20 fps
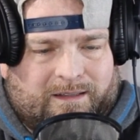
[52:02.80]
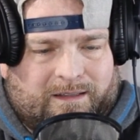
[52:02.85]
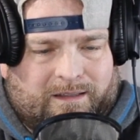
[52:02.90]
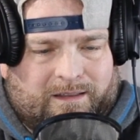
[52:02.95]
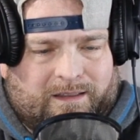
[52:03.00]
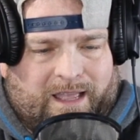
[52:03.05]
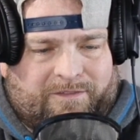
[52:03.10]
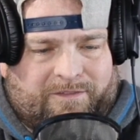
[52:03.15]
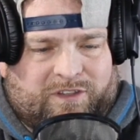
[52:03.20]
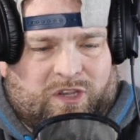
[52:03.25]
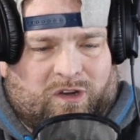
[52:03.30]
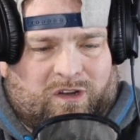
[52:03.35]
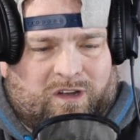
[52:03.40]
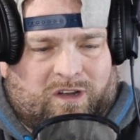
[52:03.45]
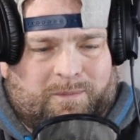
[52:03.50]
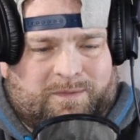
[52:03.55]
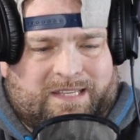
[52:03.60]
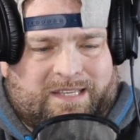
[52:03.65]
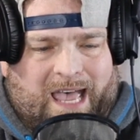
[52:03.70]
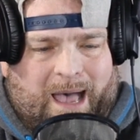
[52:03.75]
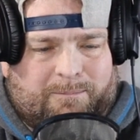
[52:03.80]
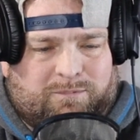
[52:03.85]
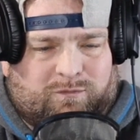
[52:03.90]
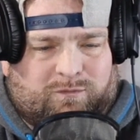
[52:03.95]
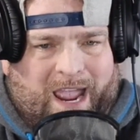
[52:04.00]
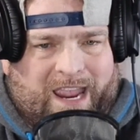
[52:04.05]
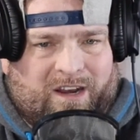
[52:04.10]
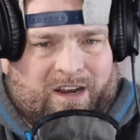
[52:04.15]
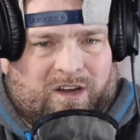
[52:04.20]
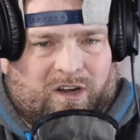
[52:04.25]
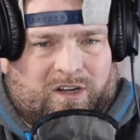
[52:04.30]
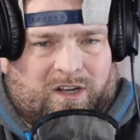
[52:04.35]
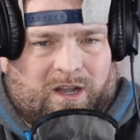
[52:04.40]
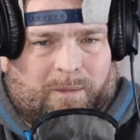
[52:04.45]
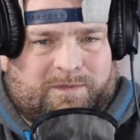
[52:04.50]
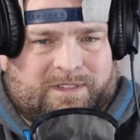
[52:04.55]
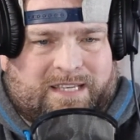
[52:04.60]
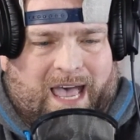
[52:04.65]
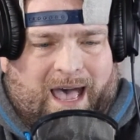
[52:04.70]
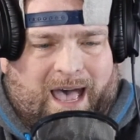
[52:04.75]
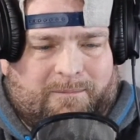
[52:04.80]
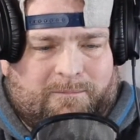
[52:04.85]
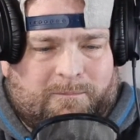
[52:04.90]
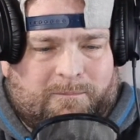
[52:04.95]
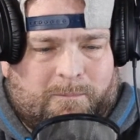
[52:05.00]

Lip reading: Left hook up top, right hook up top.